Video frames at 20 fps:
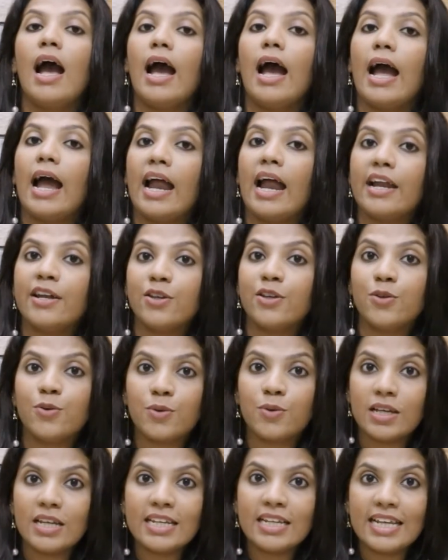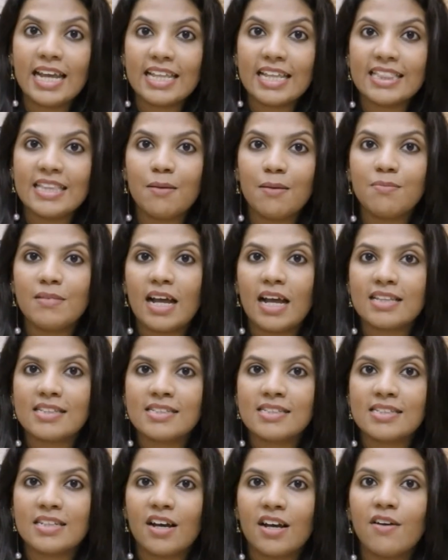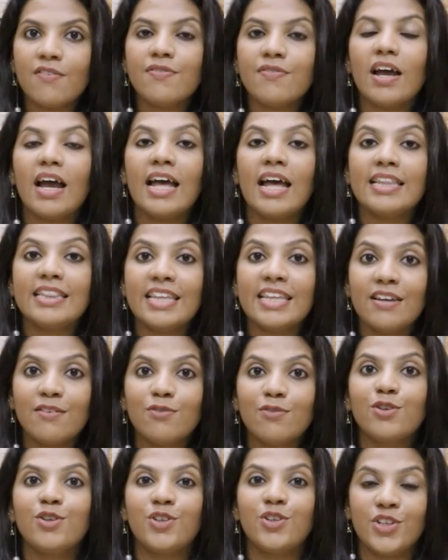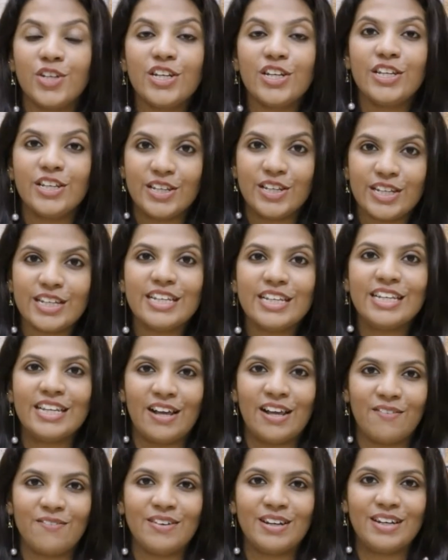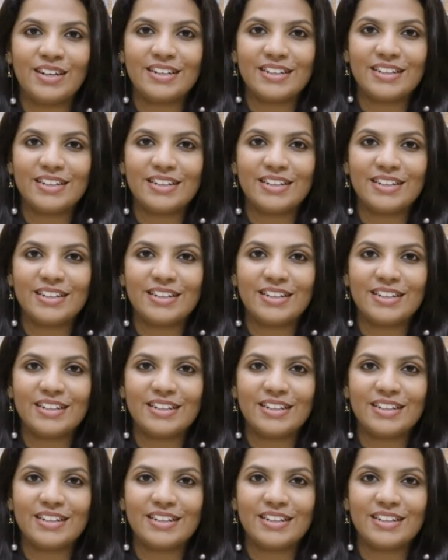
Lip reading: and you can get them that stuff and they would really really love it.